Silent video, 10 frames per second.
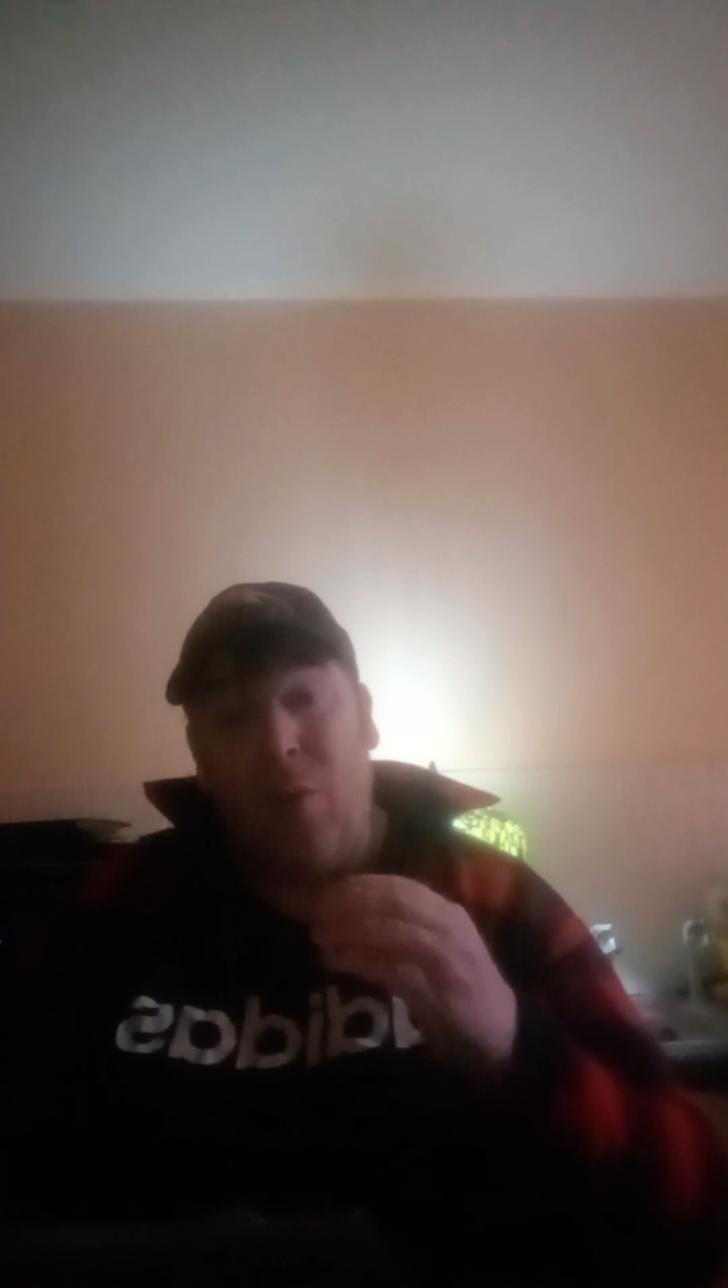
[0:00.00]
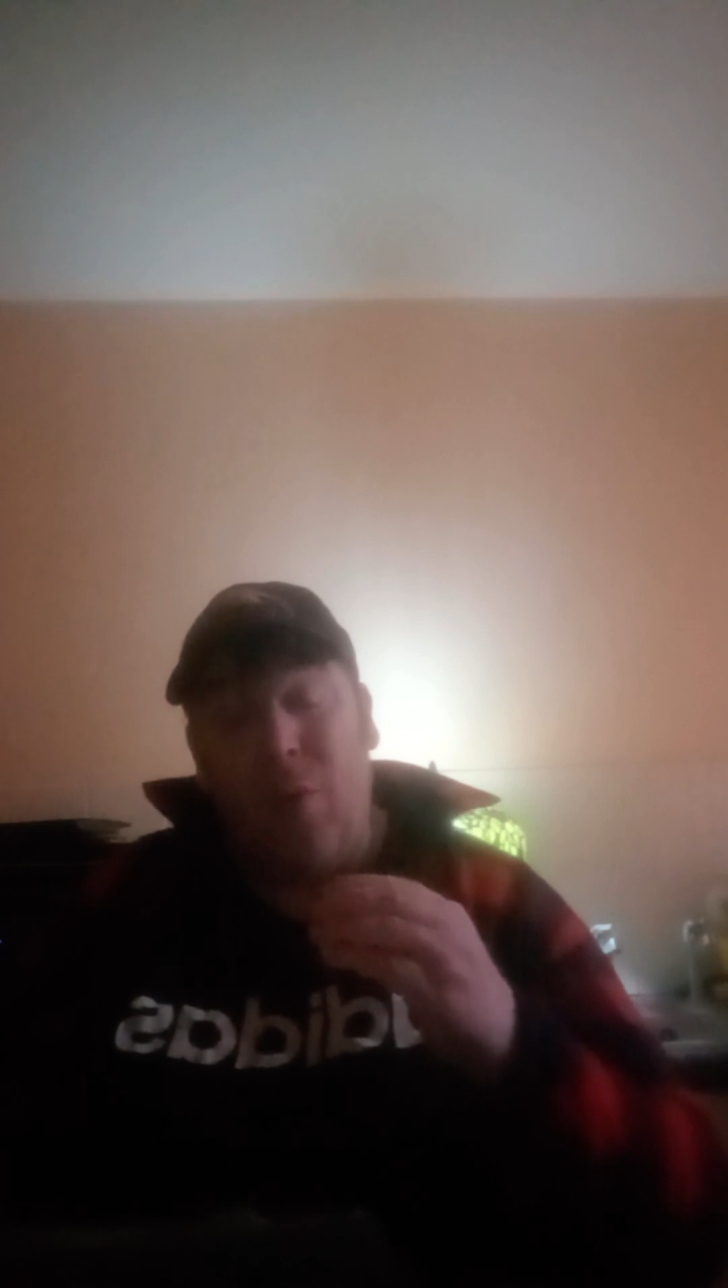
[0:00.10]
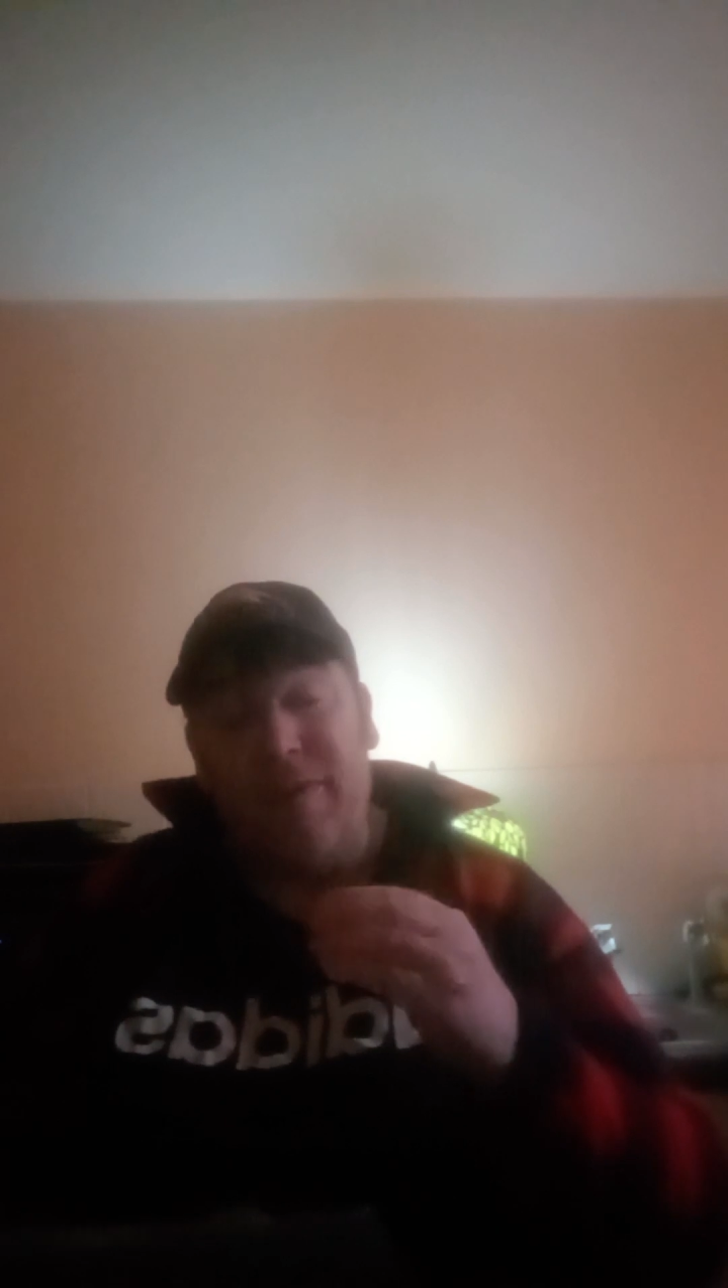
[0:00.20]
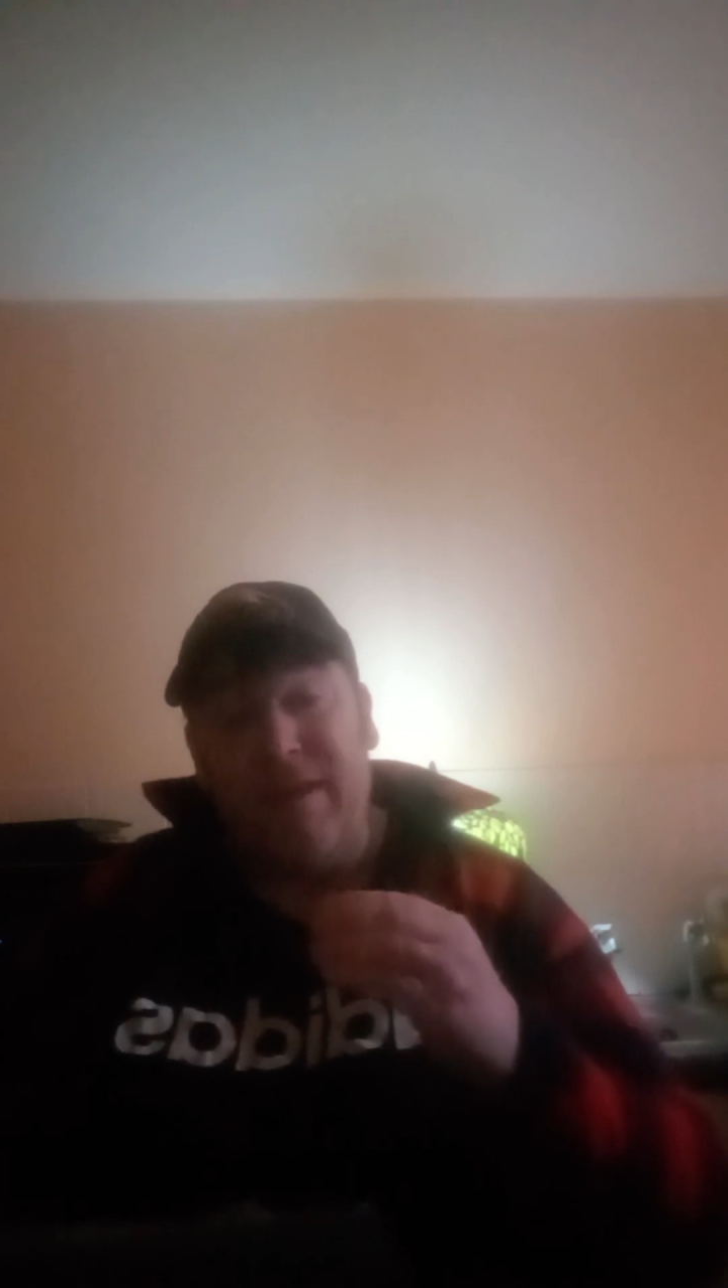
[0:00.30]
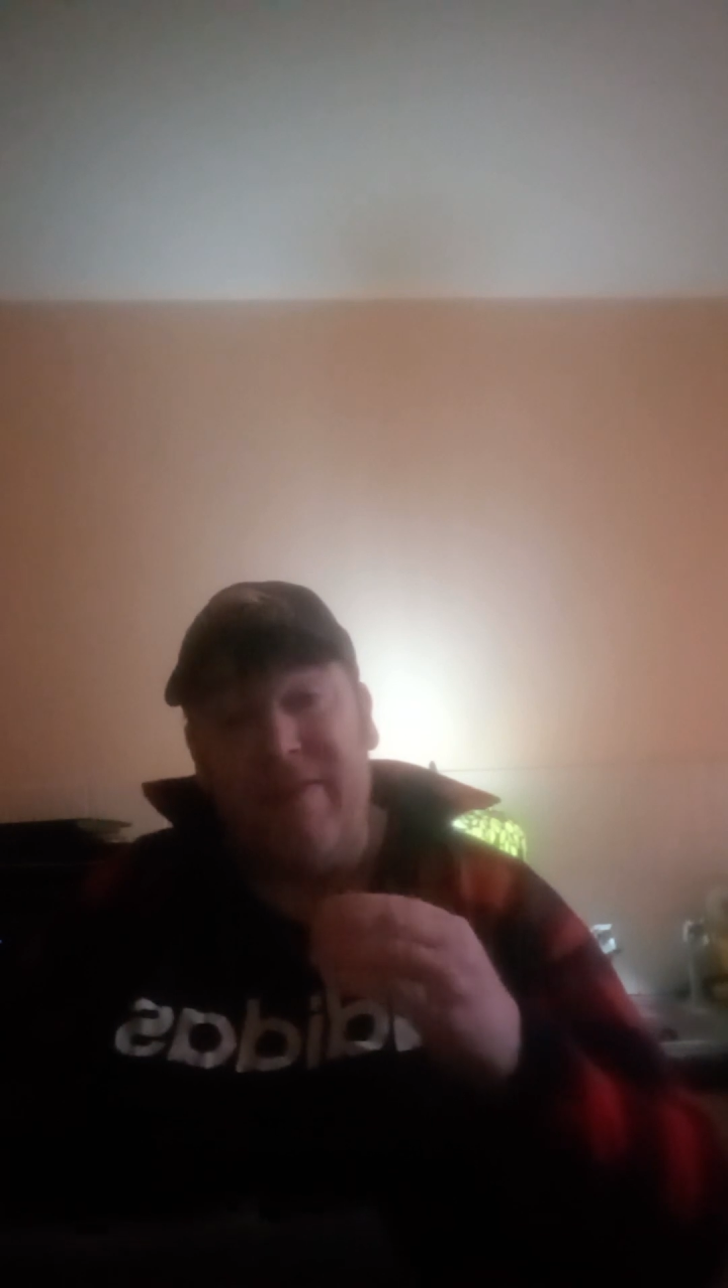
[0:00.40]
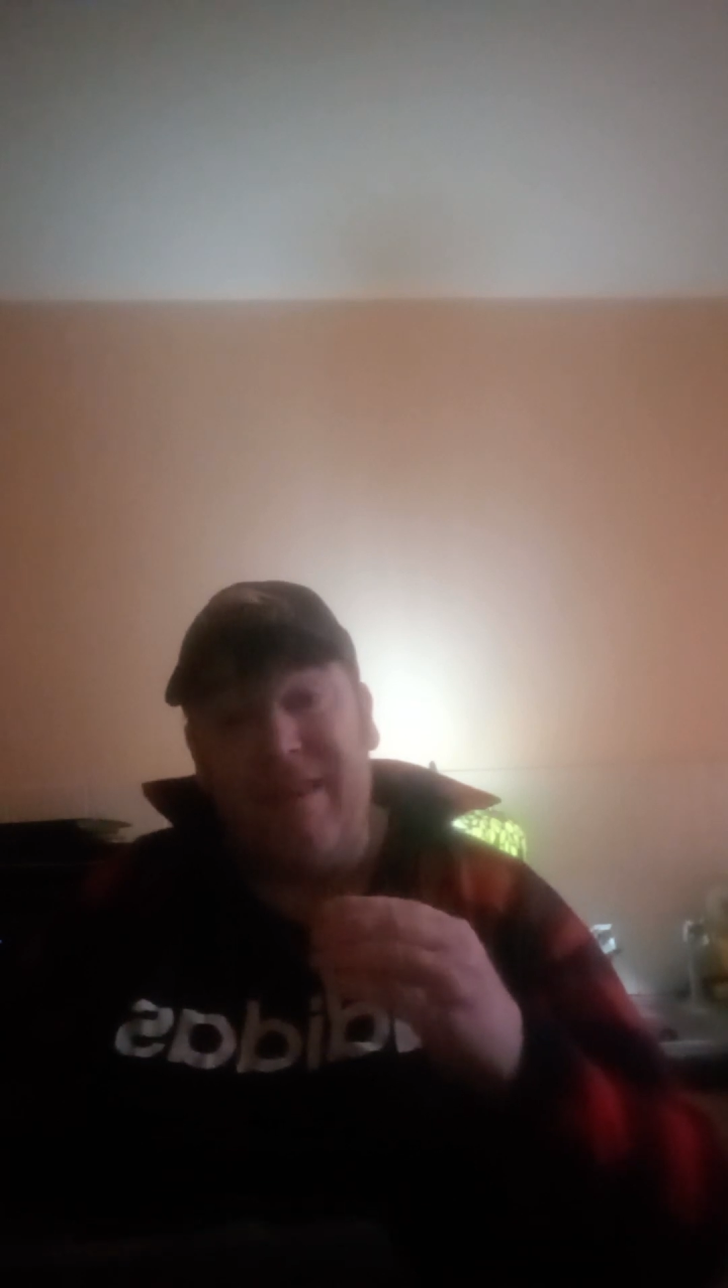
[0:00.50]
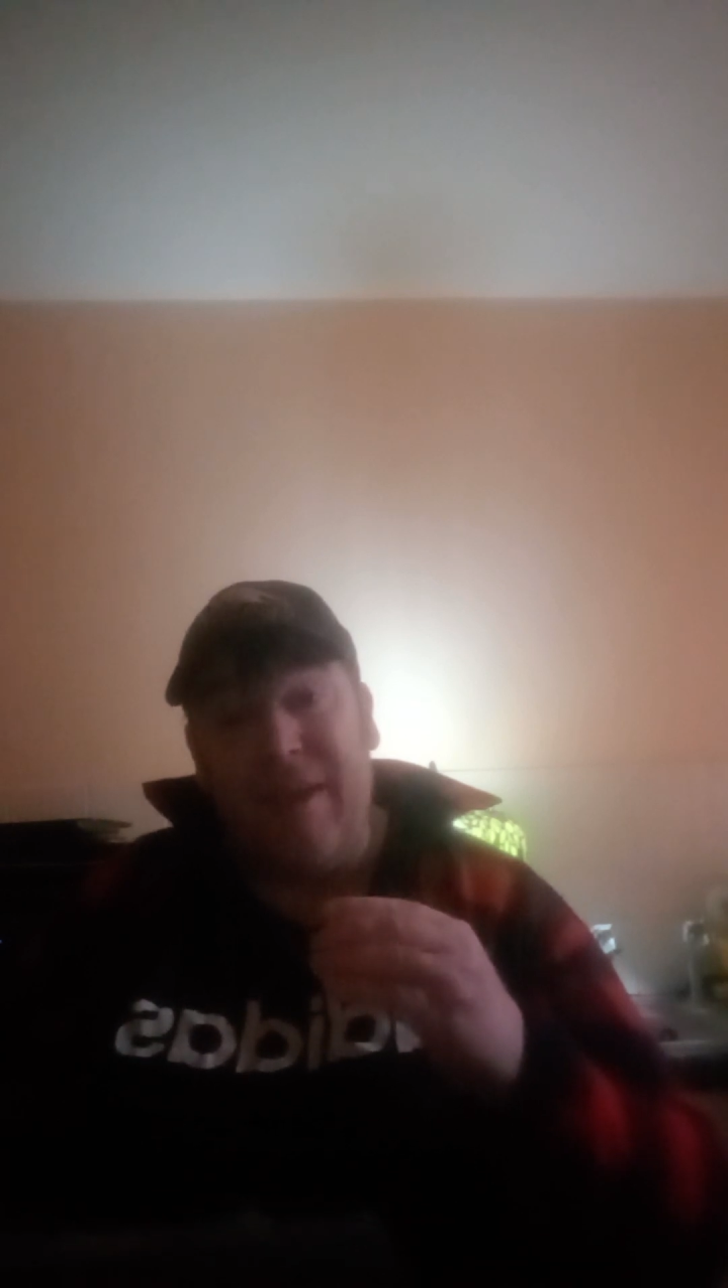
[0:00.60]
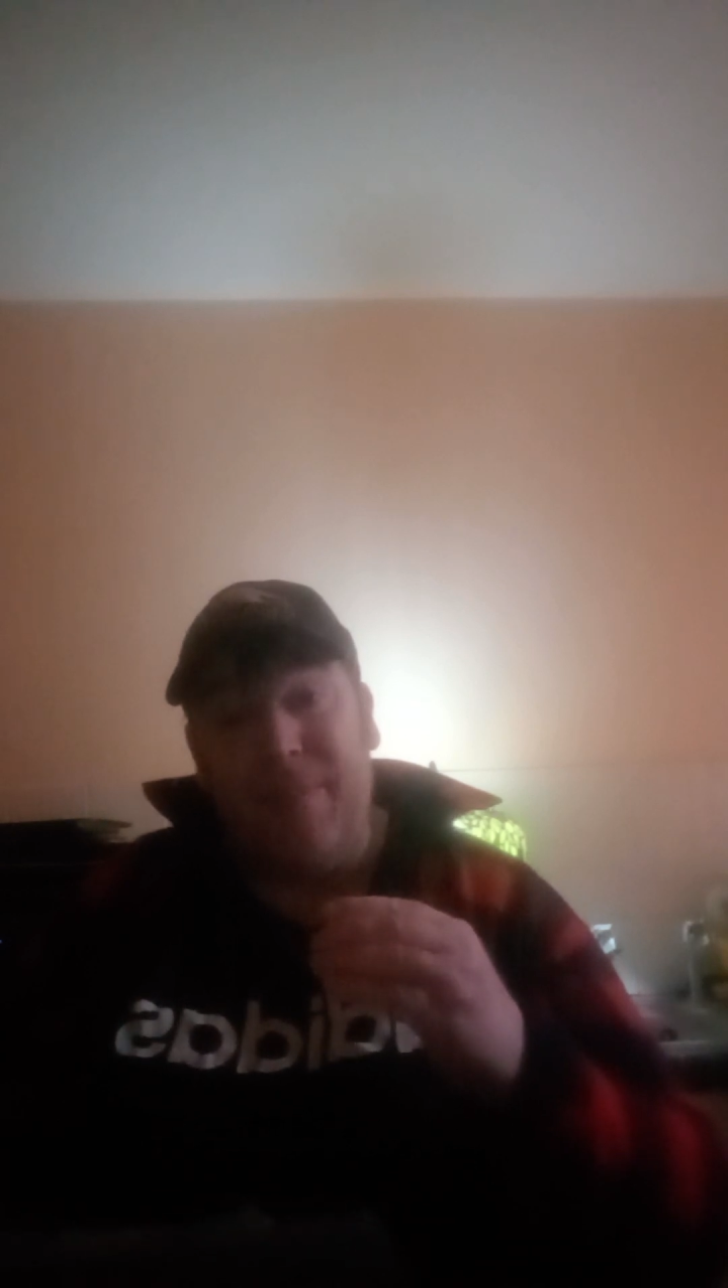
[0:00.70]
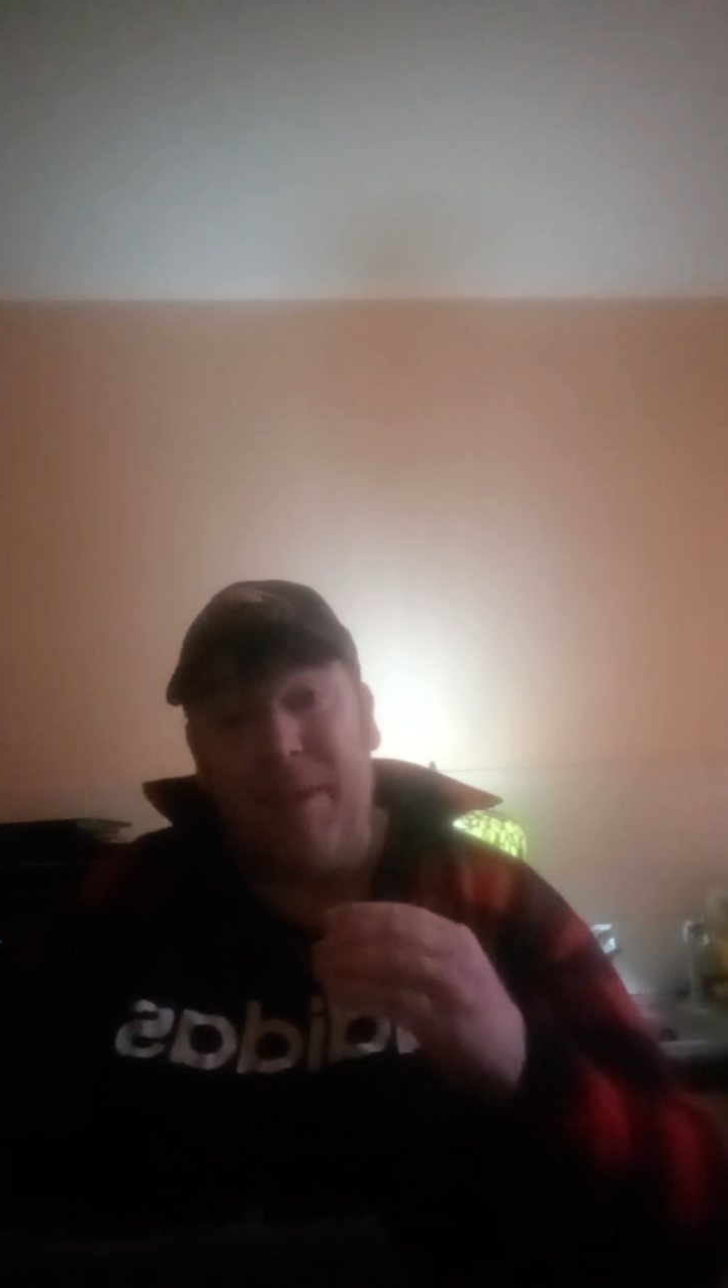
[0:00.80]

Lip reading: autistic